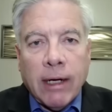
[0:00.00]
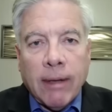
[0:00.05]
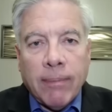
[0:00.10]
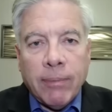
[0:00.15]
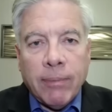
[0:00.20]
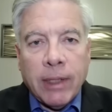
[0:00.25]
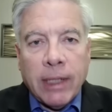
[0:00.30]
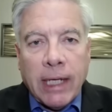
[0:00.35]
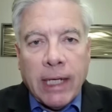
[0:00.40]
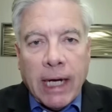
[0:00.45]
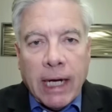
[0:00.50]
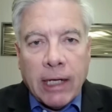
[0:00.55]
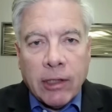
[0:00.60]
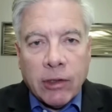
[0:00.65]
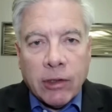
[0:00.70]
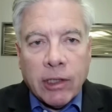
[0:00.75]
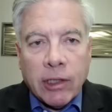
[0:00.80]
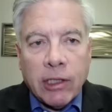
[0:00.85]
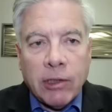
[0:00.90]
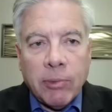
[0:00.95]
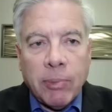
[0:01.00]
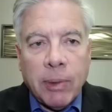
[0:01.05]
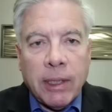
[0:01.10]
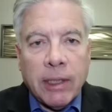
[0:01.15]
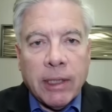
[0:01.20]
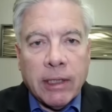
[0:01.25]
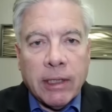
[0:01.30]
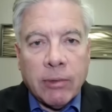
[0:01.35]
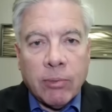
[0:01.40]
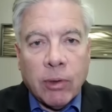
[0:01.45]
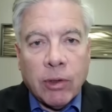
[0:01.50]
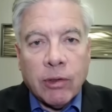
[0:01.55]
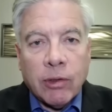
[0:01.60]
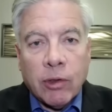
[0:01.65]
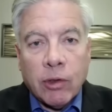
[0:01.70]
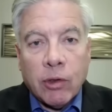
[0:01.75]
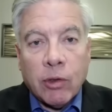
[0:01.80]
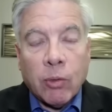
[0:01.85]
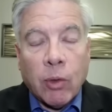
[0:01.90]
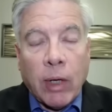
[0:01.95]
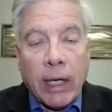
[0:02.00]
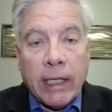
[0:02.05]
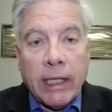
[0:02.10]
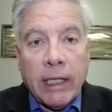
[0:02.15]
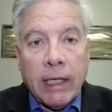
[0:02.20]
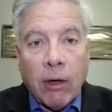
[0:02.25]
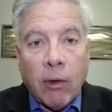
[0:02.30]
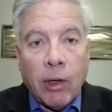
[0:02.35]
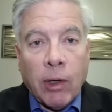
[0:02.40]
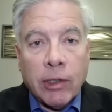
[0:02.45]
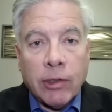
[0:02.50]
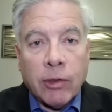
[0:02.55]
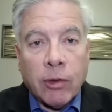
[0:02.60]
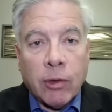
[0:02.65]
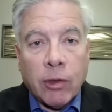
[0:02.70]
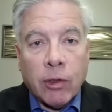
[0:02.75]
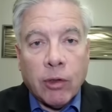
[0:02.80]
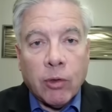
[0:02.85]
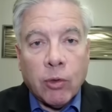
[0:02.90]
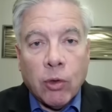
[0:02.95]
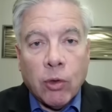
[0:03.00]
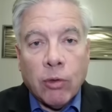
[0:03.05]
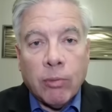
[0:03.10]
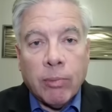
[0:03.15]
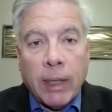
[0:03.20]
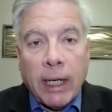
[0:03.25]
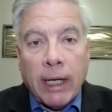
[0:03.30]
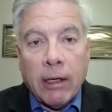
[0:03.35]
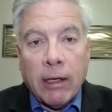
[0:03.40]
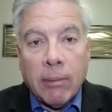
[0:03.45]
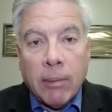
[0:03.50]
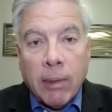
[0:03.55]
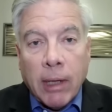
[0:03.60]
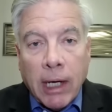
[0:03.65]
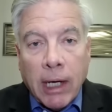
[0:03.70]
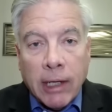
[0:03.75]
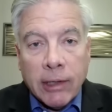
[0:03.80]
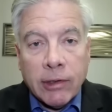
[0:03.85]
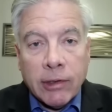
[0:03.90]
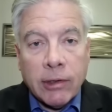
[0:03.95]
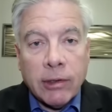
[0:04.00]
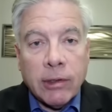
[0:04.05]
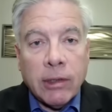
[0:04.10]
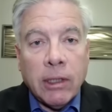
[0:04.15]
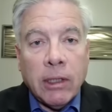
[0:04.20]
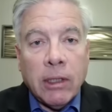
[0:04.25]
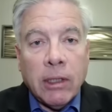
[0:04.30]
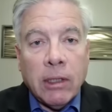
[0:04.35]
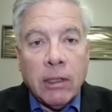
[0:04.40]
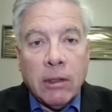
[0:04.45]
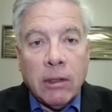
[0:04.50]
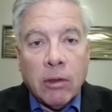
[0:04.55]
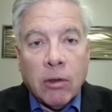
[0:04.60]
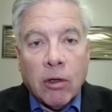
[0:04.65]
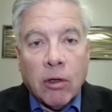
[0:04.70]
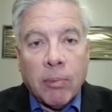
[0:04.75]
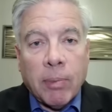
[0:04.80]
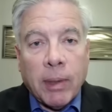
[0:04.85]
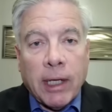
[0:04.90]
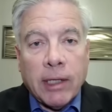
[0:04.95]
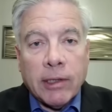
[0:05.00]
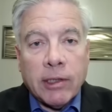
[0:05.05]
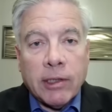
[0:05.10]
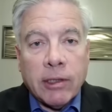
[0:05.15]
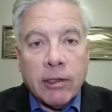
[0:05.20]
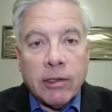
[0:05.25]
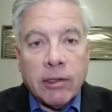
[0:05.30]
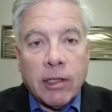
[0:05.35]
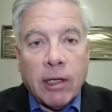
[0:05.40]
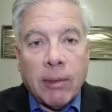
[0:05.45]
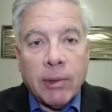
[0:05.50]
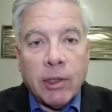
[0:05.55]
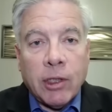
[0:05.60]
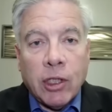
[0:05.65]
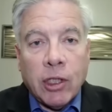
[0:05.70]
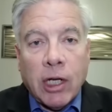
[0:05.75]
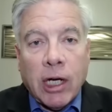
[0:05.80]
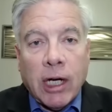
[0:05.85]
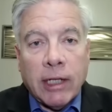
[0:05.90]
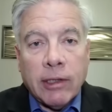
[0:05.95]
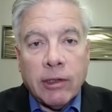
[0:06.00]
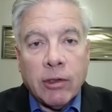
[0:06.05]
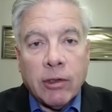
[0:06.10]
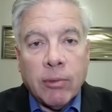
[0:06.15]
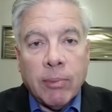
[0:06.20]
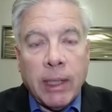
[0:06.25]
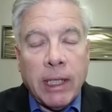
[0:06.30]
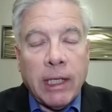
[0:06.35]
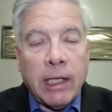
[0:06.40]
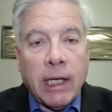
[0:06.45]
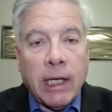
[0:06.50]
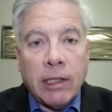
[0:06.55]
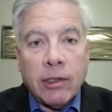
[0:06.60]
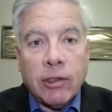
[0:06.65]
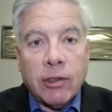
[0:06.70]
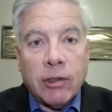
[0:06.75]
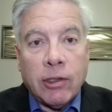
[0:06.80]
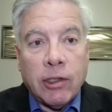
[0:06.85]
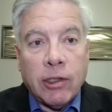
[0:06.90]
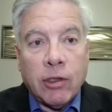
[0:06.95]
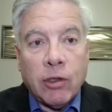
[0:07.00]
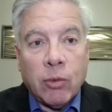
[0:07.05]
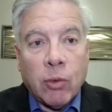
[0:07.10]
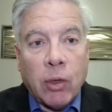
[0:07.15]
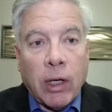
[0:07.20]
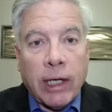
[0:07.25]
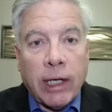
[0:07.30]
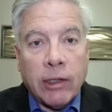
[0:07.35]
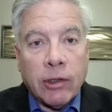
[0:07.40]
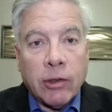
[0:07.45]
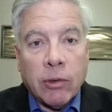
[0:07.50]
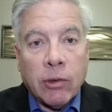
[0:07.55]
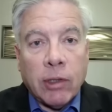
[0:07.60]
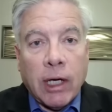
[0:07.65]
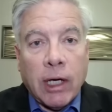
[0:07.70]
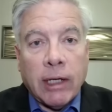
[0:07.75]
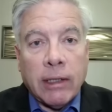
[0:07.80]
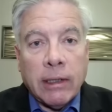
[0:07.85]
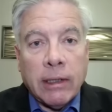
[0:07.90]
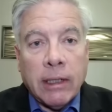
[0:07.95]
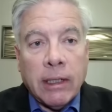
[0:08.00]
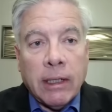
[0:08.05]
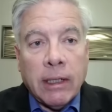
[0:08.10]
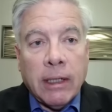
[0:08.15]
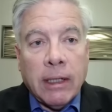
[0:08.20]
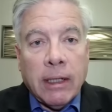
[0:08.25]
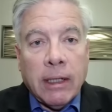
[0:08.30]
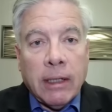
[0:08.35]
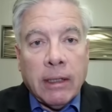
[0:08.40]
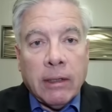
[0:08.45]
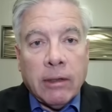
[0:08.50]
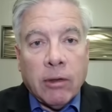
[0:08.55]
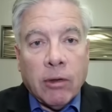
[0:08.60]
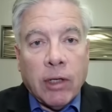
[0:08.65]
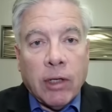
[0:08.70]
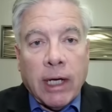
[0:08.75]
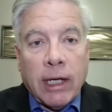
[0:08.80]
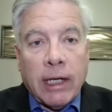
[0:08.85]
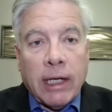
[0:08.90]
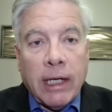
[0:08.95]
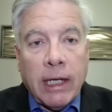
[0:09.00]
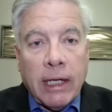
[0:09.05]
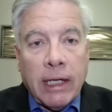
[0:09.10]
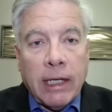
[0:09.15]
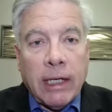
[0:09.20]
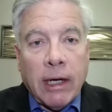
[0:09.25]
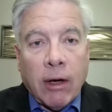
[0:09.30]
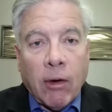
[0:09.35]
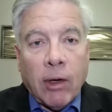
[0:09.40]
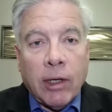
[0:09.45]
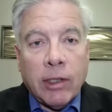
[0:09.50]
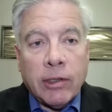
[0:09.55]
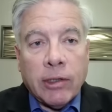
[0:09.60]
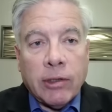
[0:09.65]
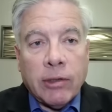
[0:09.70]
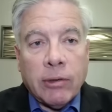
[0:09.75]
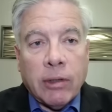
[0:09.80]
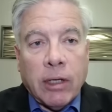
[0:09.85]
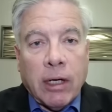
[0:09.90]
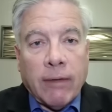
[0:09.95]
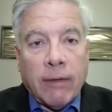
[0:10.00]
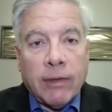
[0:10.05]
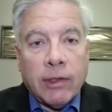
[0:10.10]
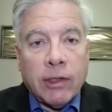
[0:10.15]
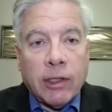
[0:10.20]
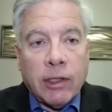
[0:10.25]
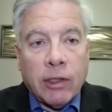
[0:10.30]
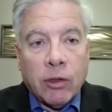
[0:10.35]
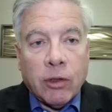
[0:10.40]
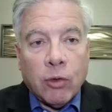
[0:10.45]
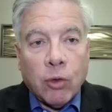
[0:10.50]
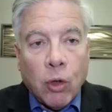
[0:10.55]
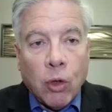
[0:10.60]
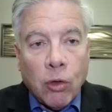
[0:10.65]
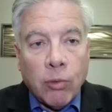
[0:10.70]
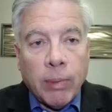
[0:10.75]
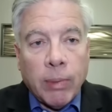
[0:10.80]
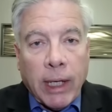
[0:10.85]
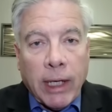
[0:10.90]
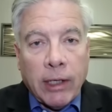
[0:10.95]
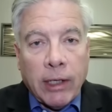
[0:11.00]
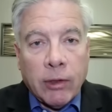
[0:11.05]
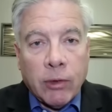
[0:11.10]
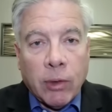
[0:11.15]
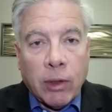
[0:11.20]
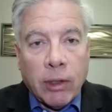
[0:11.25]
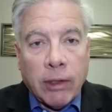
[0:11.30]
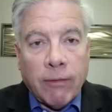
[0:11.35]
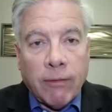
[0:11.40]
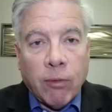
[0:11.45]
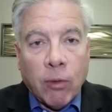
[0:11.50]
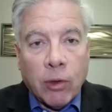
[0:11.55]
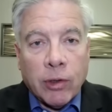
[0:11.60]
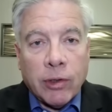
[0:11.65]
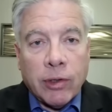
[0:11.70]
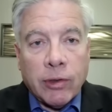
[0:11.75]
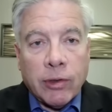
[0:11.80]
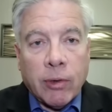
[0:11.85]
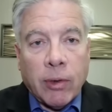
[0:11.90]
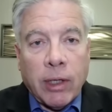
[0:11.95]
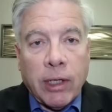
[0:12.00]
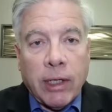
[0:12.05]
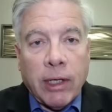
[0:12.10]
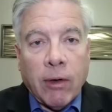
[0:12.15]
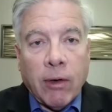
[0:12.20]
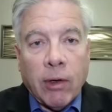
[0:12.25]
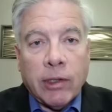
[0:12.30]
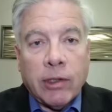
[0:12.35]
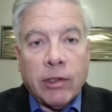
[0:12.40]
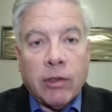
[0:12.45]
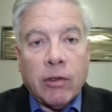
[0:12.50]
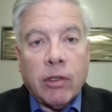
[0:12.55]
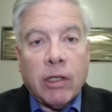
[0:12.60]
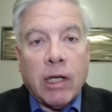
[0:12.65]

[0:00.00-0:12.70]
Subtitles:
up the casualties because, well, their striking areas are controlled by Hamas or Palestinian Islamic Jihad. So in many cases, these strikes are not hitting areas obviously controlled by Israeli forces. They're hitting areas that are